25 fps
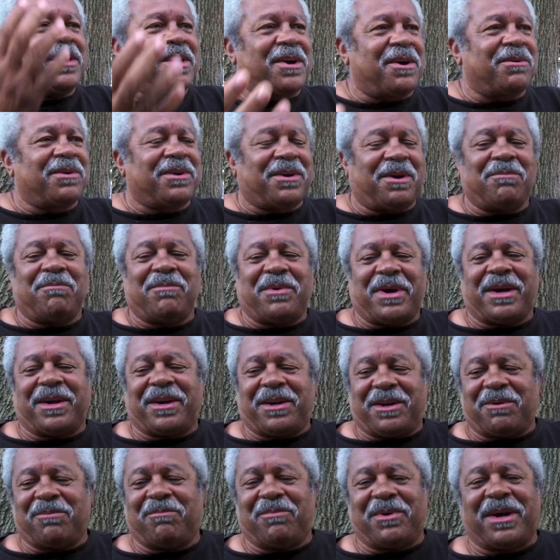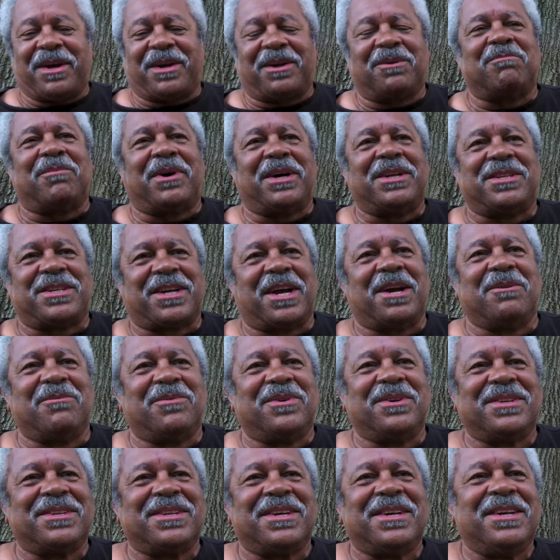come back in my
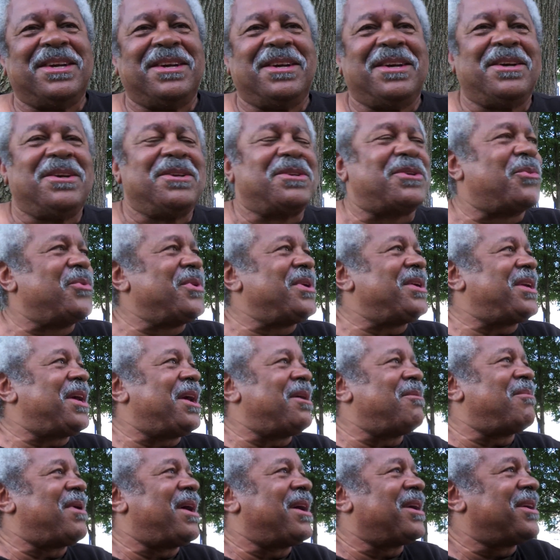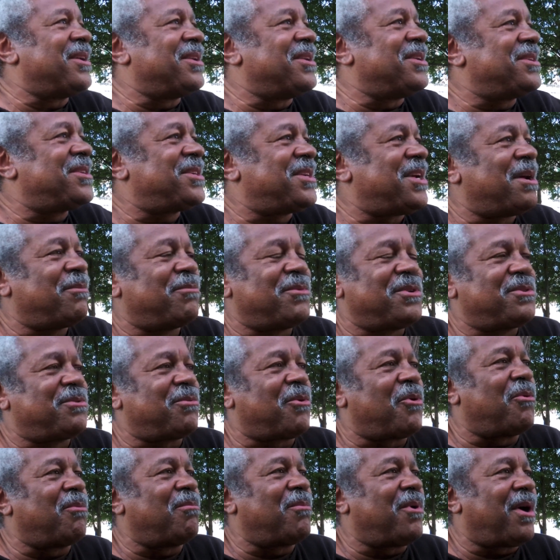chambers. So we came back in his chambers,
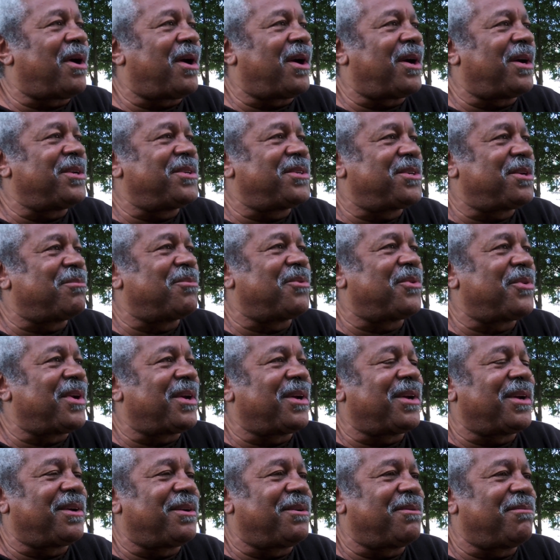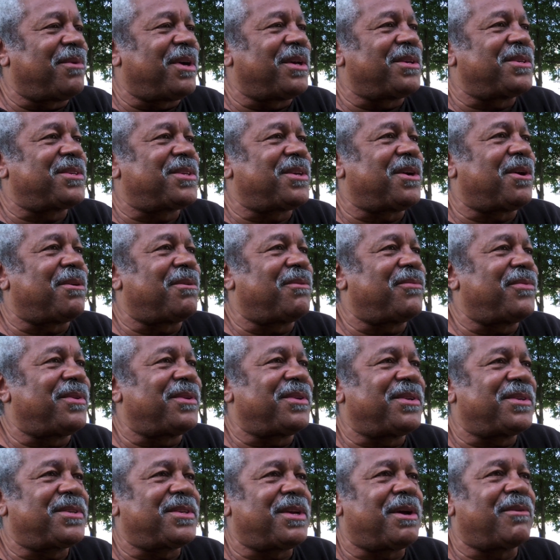Omar, Chimarenga, myself,
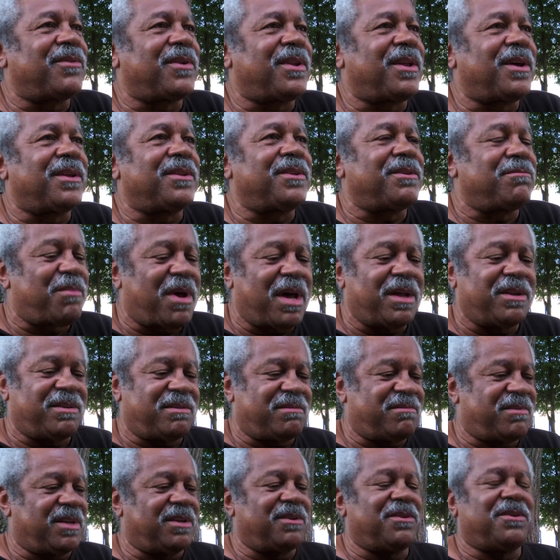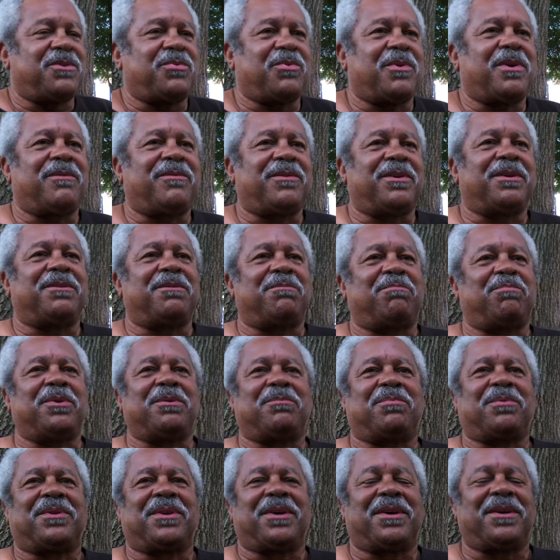and several others, about 10 or 12 other
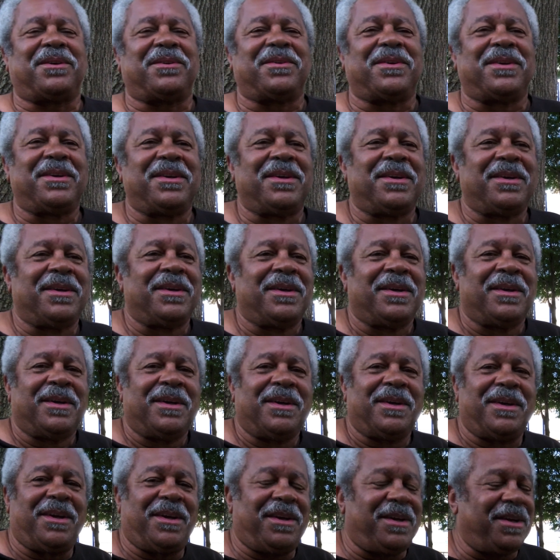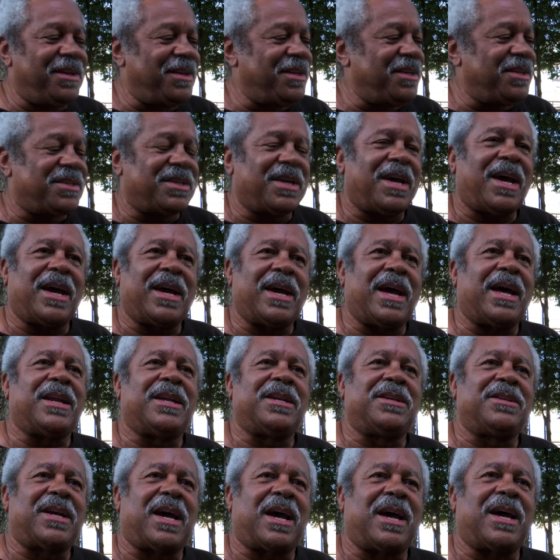people there. And he said, I
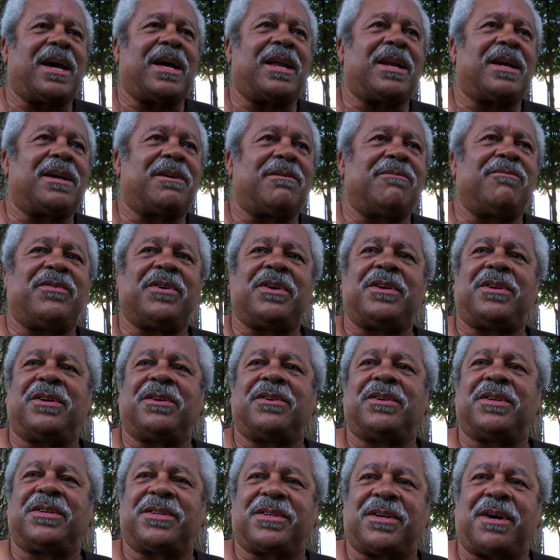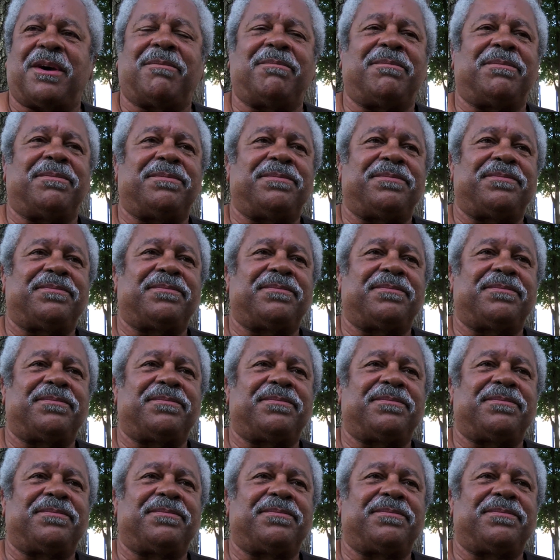gotta convict you of something.